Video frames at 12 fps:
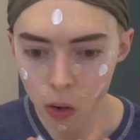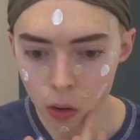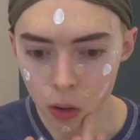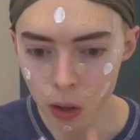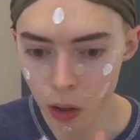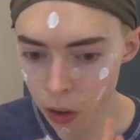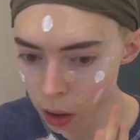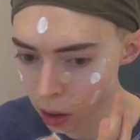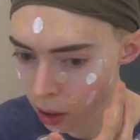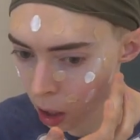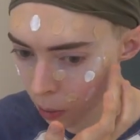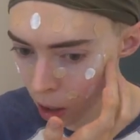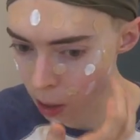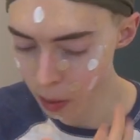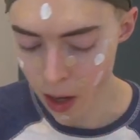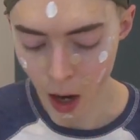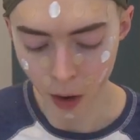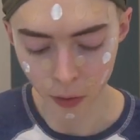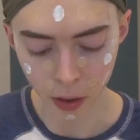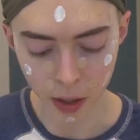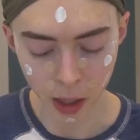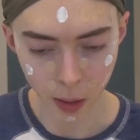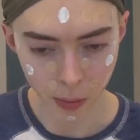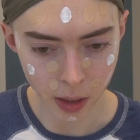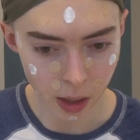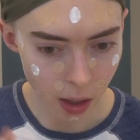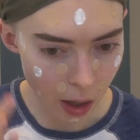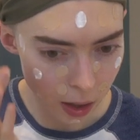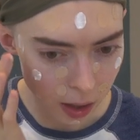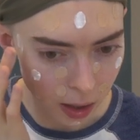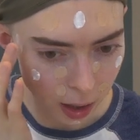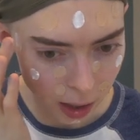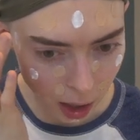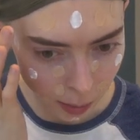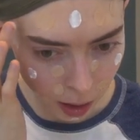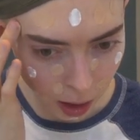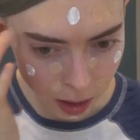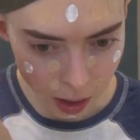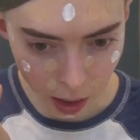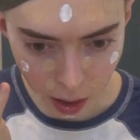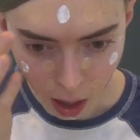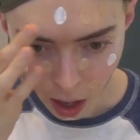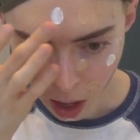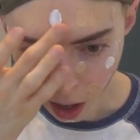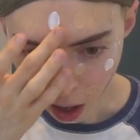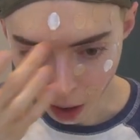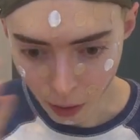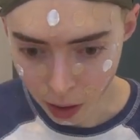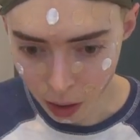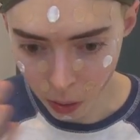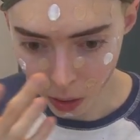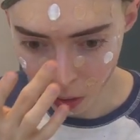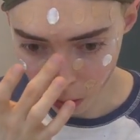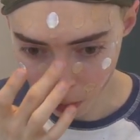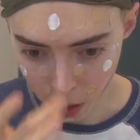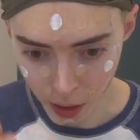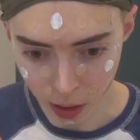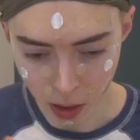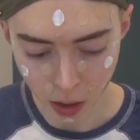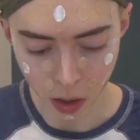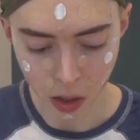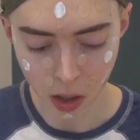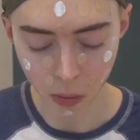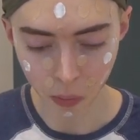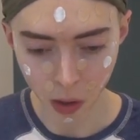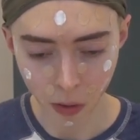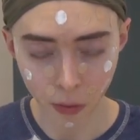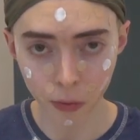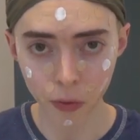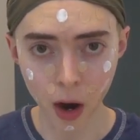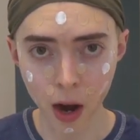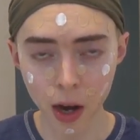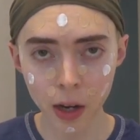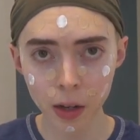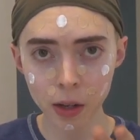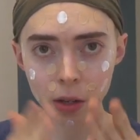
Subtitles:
nearly the same SPF and the same zinc oxide and titanium dioxide, I find it works for me and it's just fine.